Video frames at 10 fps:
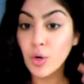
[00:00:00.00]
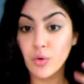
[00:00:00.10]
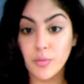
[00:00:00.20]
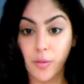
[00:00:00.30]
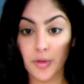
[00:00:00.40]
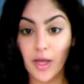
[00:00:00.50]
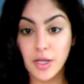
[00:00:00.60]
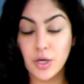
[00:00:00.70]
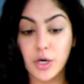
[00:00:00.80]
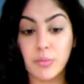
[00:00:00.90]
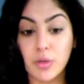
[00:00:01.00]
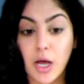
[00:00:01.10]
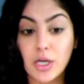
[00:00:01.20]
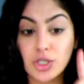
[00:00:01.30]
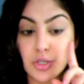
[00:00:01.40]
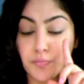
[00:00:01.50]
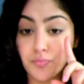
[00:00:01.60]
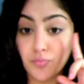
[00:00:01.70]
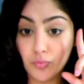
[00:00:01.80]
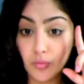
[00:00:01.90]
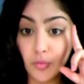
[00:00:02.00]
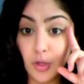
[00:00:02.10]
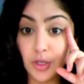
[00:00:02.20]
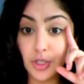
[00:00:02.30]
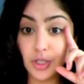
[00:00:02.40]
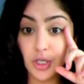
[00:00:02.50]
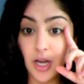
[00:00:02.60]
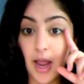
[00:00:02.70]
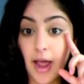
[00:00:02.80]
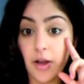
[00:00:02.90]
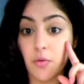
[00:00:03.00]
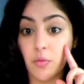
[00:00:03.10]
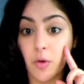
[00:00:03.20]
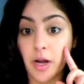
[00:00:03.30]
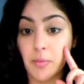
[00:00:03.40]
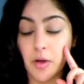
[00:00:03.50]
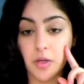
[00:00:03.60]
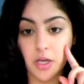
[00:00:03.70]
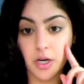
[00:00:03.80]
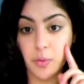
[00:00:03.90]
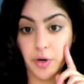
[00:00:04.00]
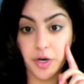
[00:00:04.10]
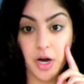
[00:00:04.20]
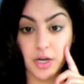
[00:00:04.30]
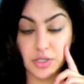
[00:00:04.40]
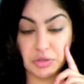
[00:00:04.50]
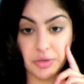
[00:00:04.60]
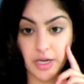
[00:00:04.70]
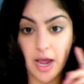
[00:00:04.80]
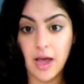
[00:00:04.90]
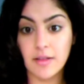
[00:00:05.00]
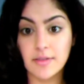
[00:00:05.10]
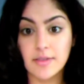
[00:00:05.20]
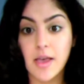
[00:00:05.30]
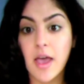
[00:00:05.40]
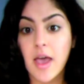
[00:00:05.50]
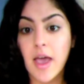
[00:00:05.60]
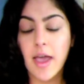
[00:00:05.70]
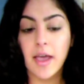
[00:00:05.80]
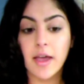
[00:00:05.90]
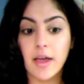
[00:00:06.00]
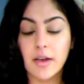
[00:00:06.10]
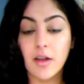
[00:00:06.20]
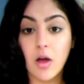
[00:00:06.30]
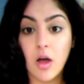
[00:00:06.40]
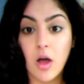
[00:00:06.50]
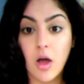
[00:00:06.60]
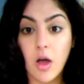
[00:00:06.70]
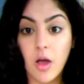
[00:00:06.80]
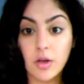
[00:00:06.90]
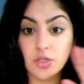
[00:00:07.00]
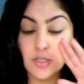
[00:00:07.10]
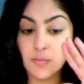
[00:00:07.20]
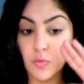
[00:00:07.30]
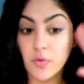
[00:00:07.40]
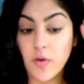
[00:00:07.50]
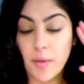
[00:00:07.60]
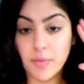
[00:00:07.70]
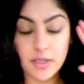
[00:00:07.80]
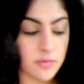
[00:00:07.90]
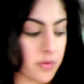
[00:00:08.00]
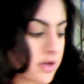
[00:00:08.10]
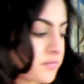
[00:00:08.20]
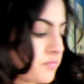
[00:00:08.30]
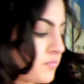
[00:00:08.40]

Remember that your blush should end right about here where your contouring ends, and just move up this way.